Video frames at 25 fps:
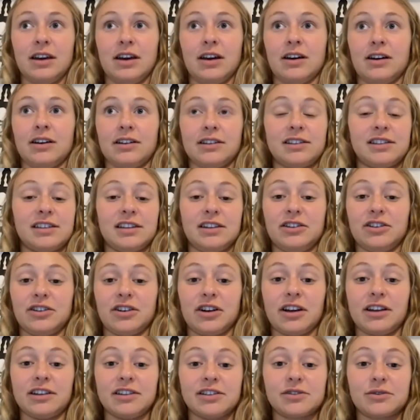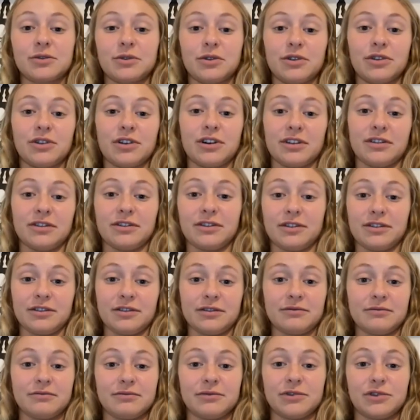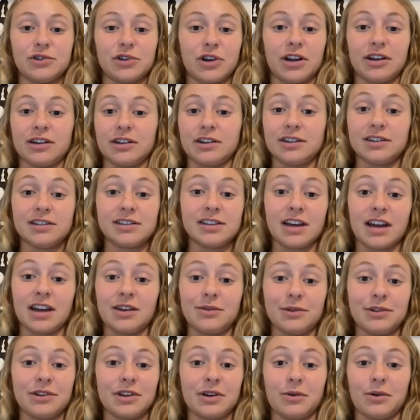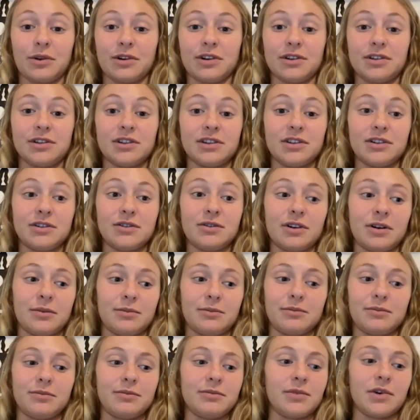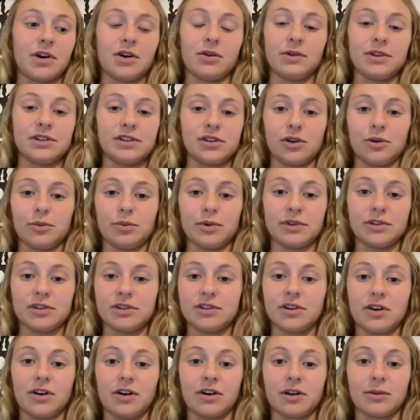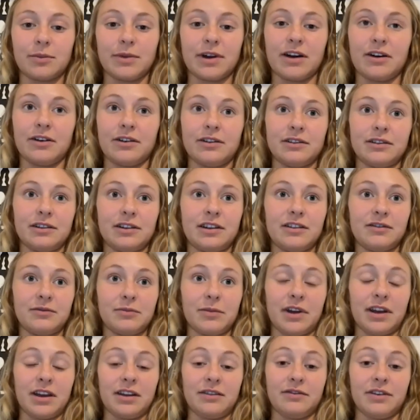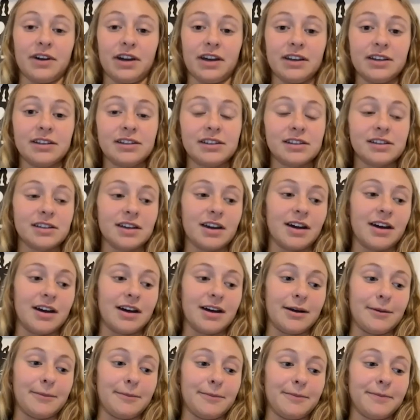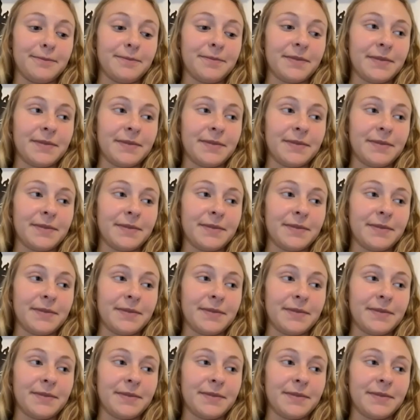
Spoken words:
a senior high schooler and they're trying to decide what they want to do, I'm always open to talk about and give my advice. Other